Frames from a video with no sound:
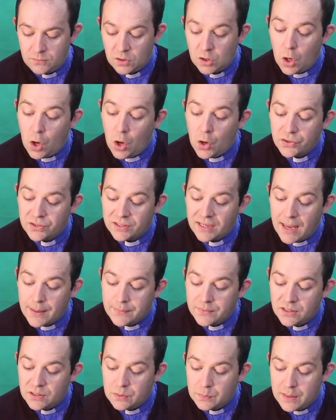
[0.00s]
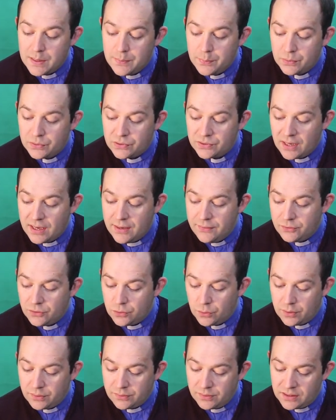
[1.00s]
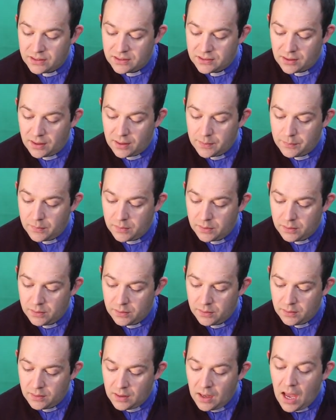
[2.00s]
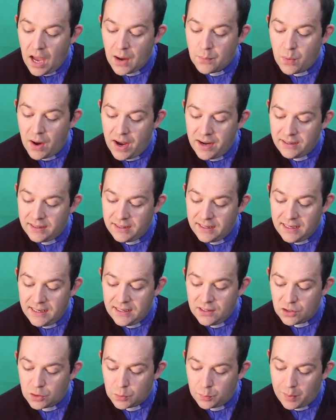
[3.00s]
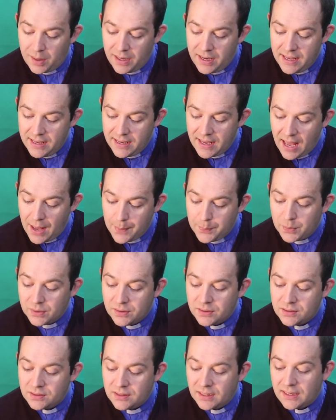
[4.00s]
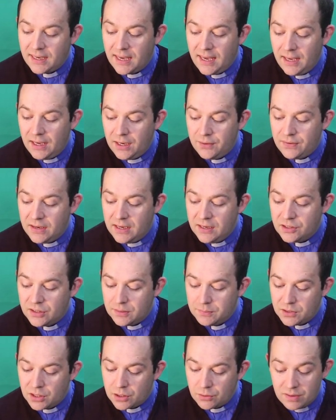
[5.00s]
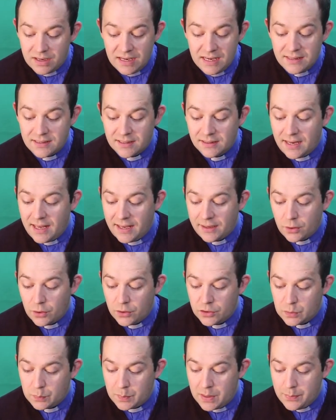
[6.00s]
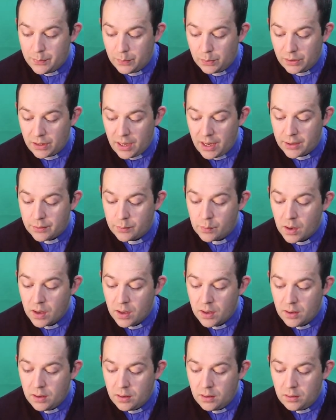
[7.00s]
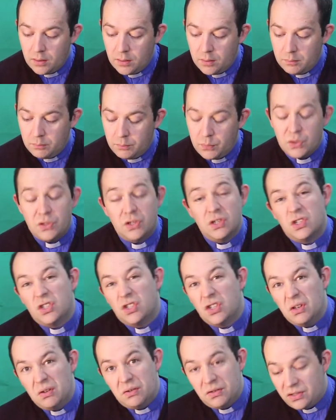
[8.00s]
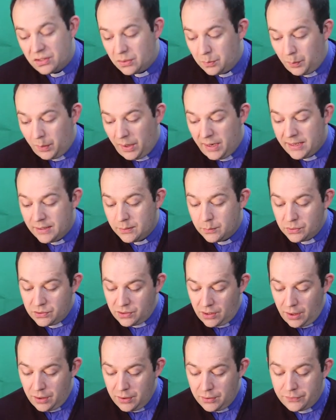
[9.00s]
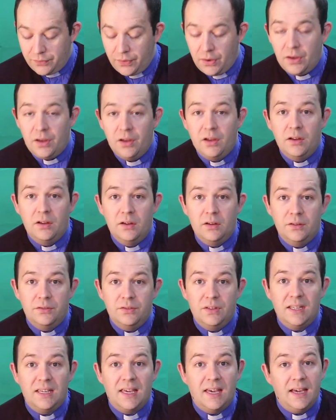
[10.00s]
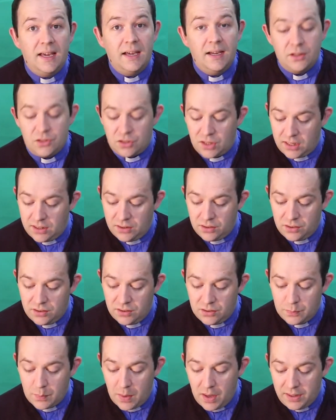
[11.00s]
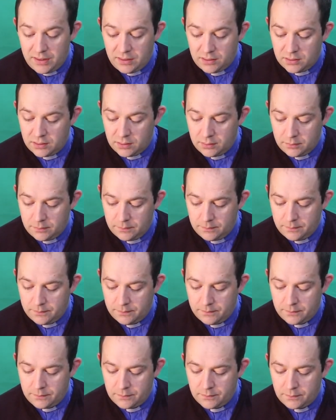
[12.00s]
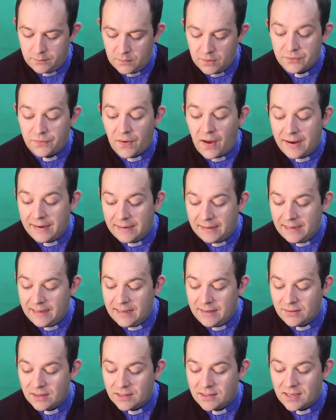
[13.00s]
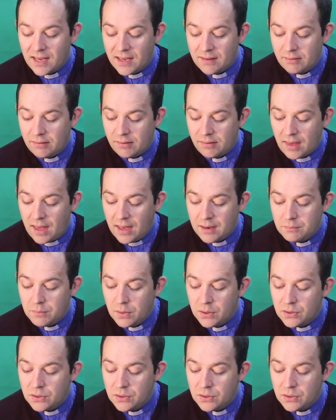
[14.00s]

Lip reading: God kept his people safe during this time. And when each plague happened, the king of Egypt agreed to let God's people go. But as soon as the plague was over, the king changed his mind. Finally, the 10th and